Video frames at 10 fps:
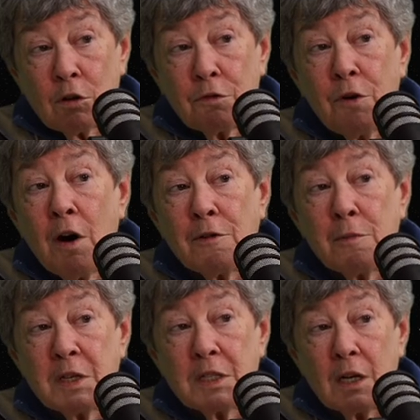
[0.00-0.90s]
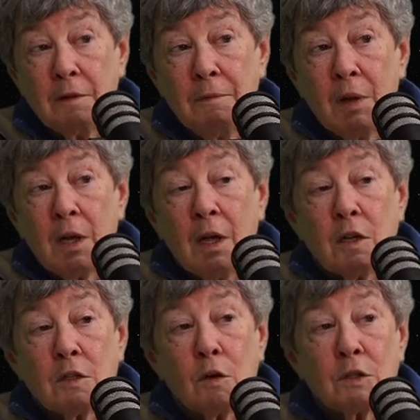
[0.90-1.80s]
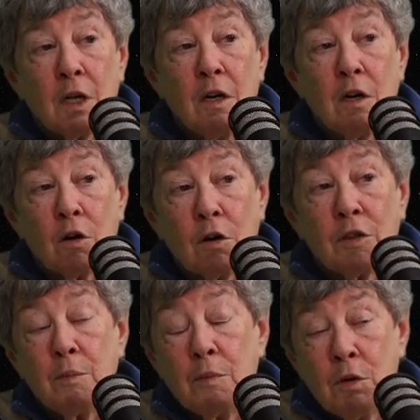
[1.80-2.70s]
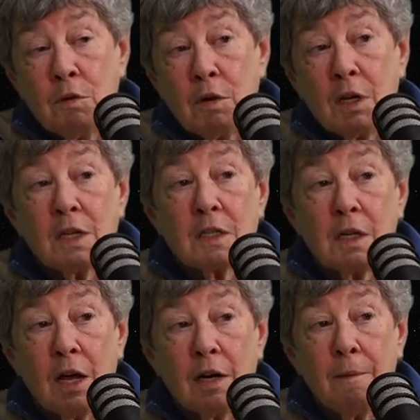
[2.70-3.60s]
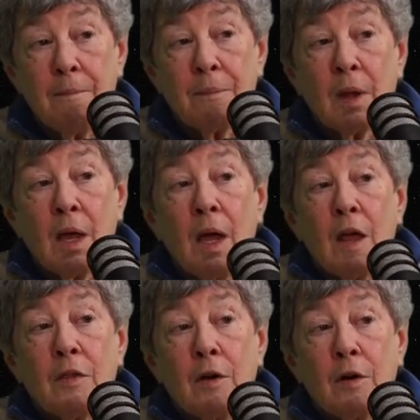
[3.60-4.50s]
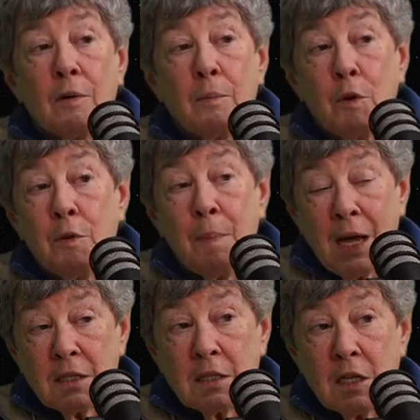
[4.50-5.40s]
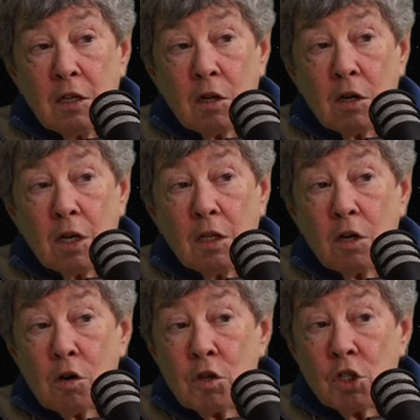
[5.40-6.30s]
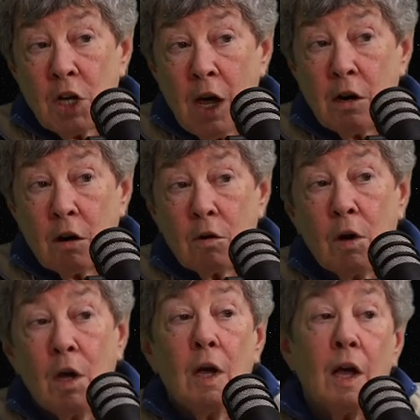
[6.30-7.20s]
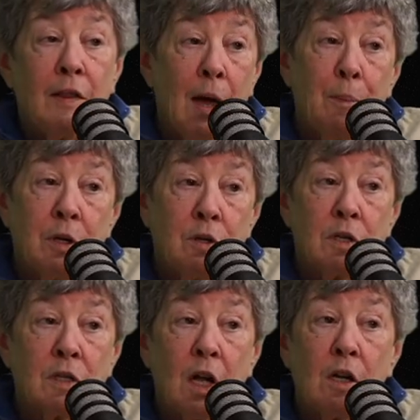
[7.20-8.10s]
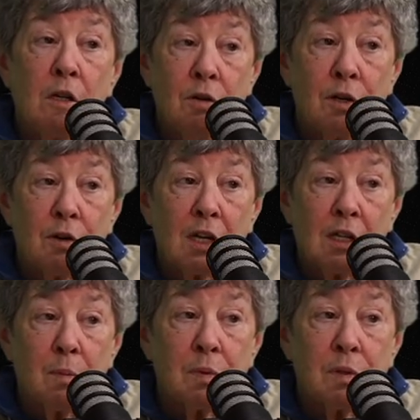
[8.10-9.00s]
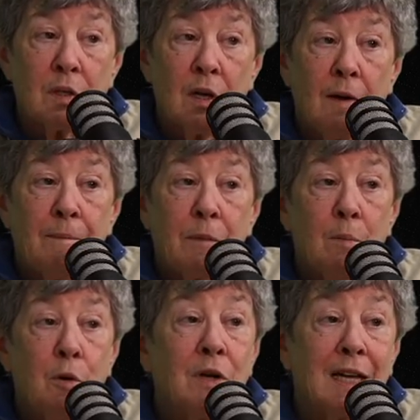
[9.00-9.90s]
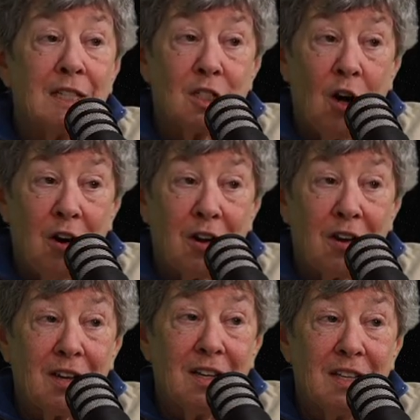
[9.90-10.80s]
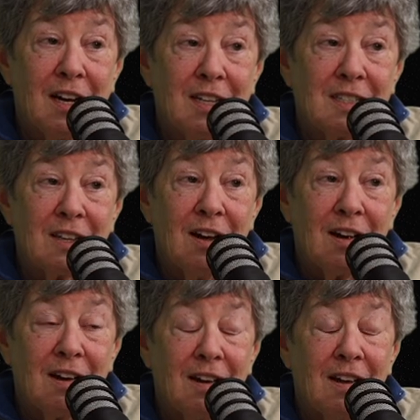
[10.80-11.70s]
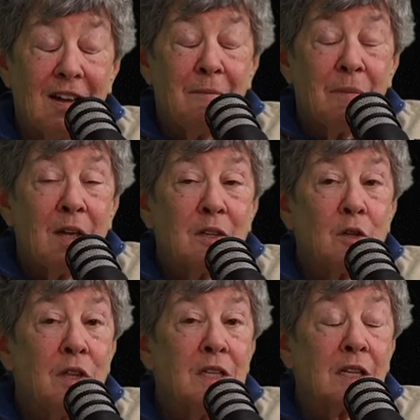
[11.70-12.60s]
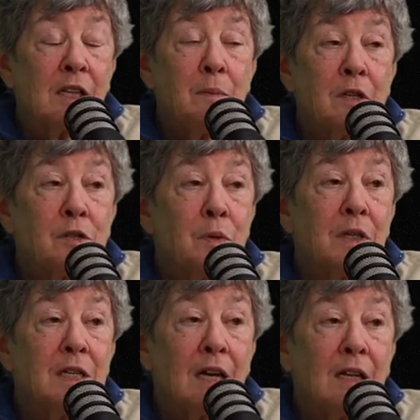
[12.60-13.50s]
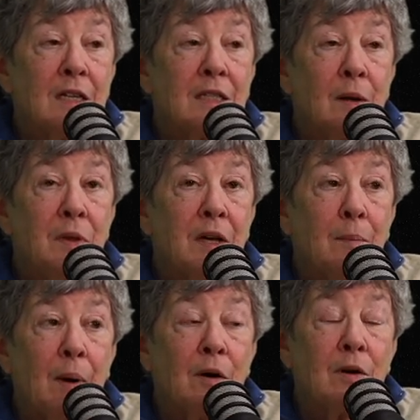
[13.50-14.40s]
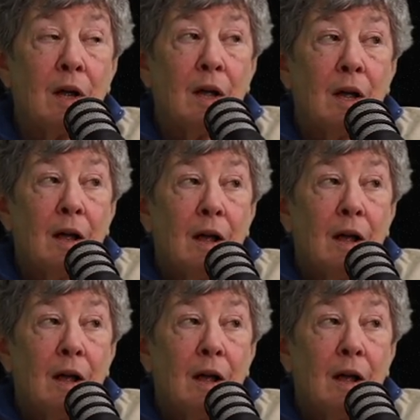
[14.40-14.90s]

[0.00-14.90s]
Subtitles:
of the Earth, far from the sun, so sun, Earth, and moon is the lineup, the moon passes in the Earth's shadow, and that produces a lunar eclipse. The moon gets dark in the night sky. So these eclipses really tell us something about